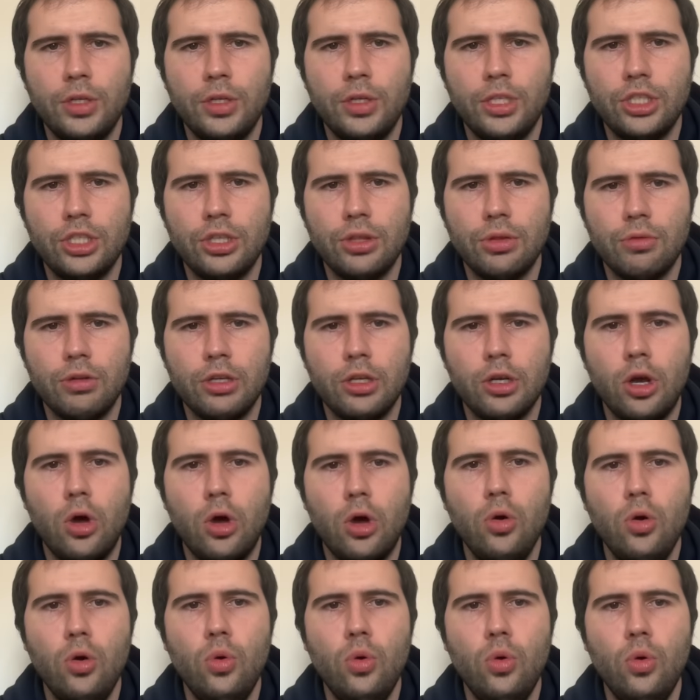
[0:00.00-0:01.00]
queen g3.
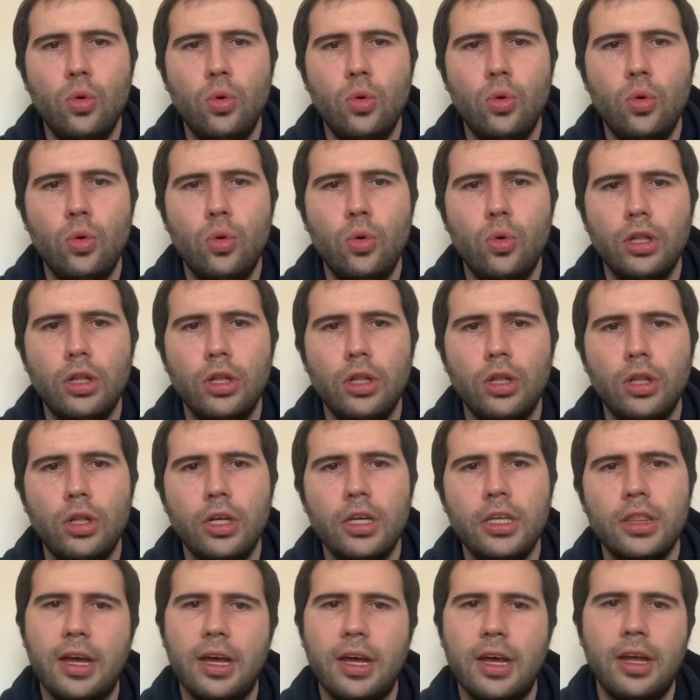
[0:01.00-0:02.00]
Oh,
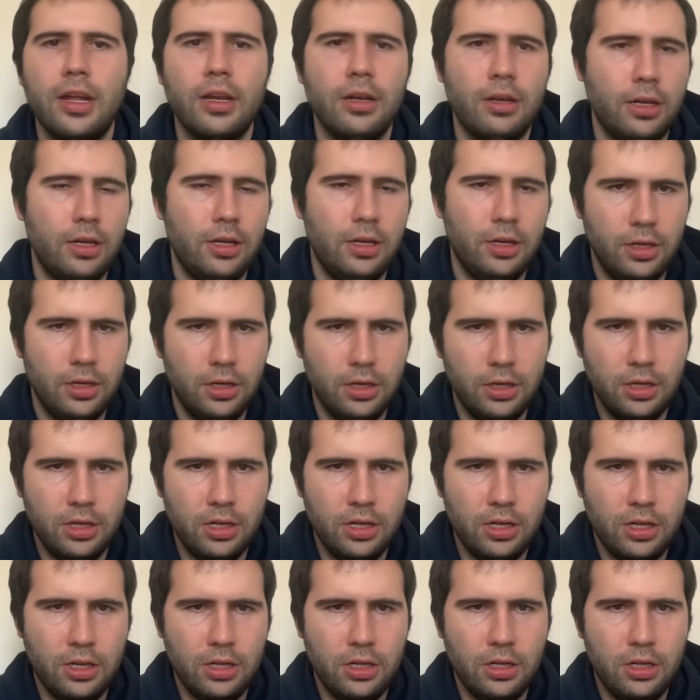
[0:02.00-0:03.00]
look at that.
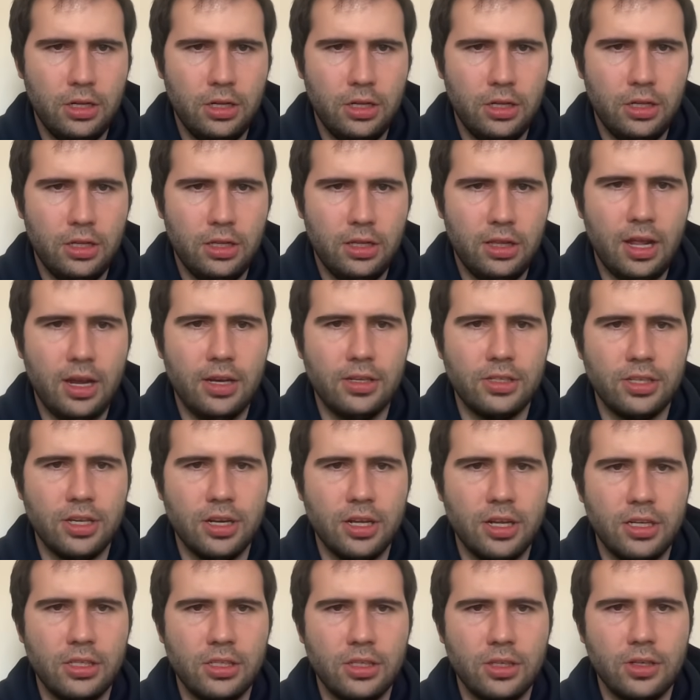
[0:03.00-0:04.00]
That is
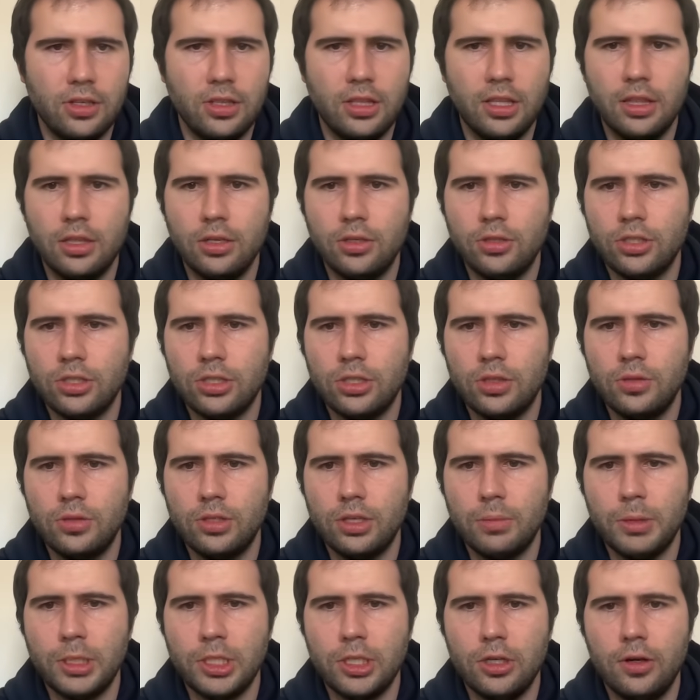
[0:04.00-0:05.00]
nice. Look at that. They're just
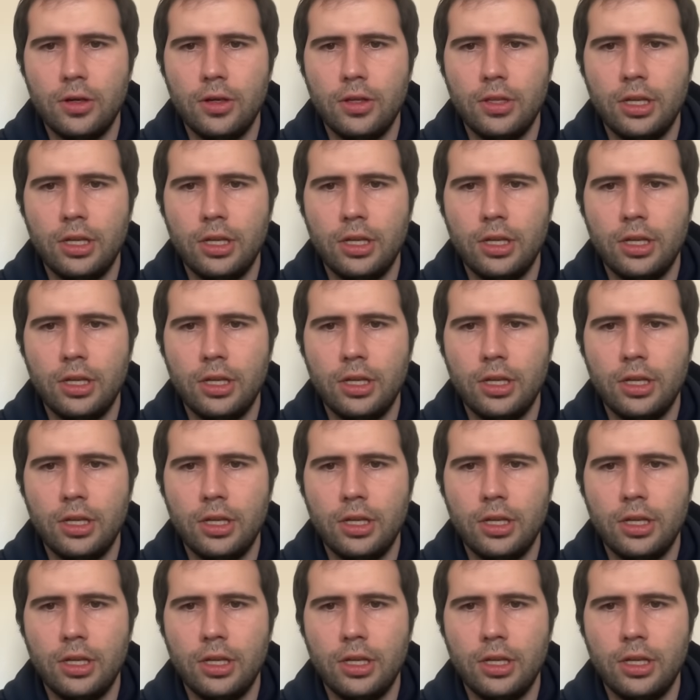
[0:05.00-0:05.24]
losing material